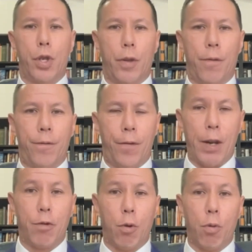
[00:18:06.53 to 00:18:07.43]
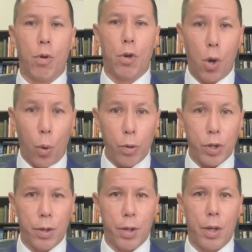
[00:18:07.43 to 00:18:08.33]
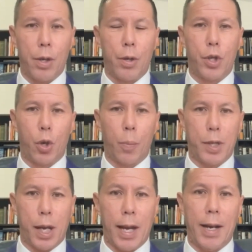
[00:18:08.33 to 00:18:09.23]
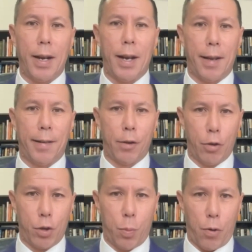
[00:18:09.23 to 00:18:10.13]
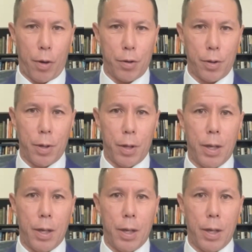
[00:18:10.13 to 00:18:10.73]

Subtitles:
to the federal court to obtain a search warrant.